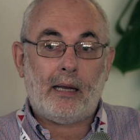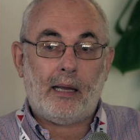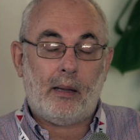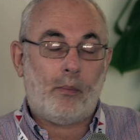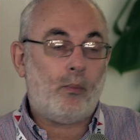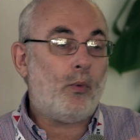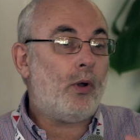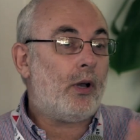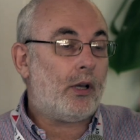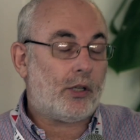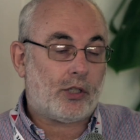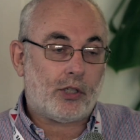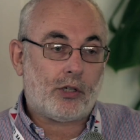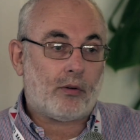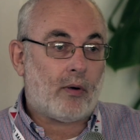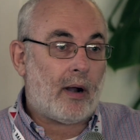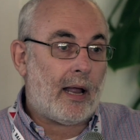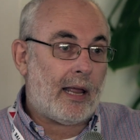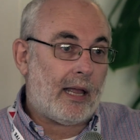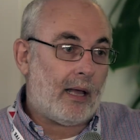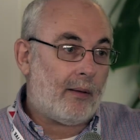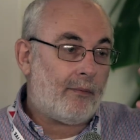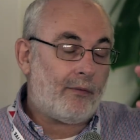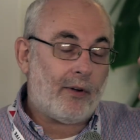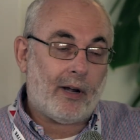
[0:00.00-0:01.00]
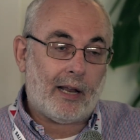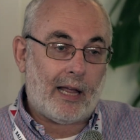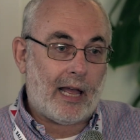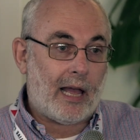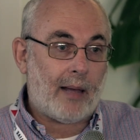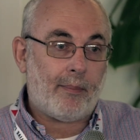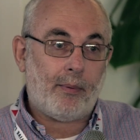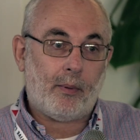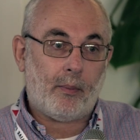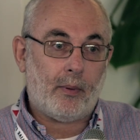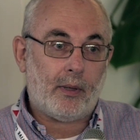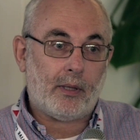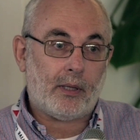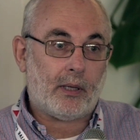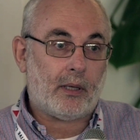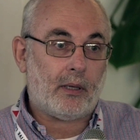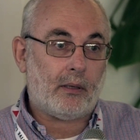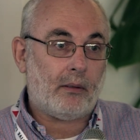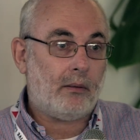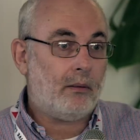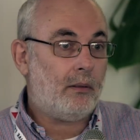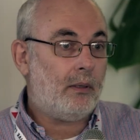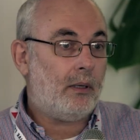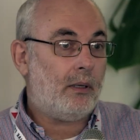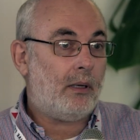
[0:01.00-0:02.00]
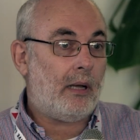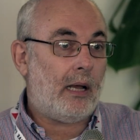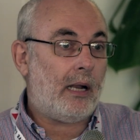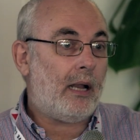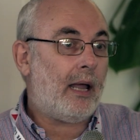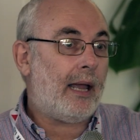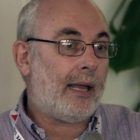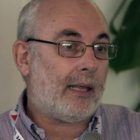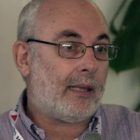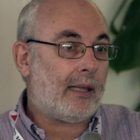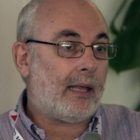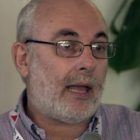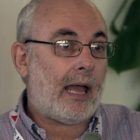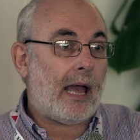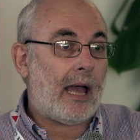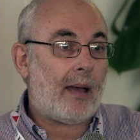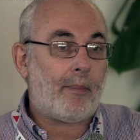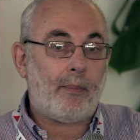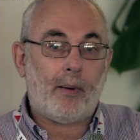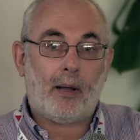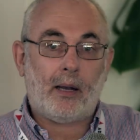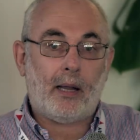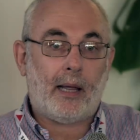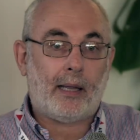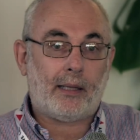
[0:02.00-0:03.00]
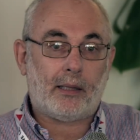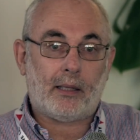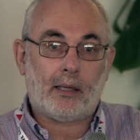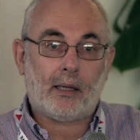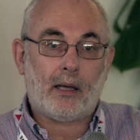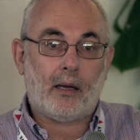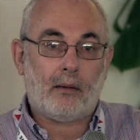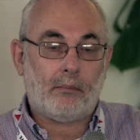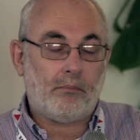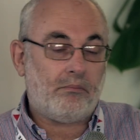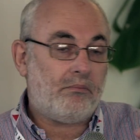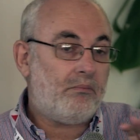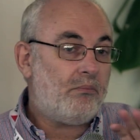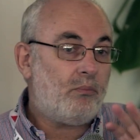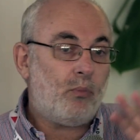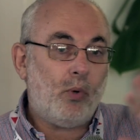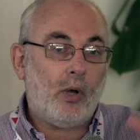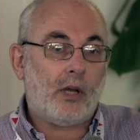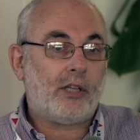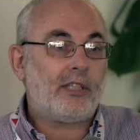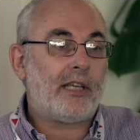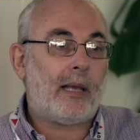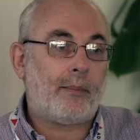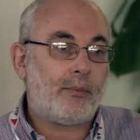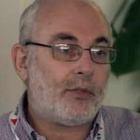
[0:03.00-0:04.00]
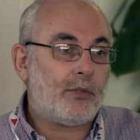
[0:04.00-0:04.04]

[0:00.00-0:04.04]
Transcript: And then there's the sort of behavioural finance bit you know, we, we're not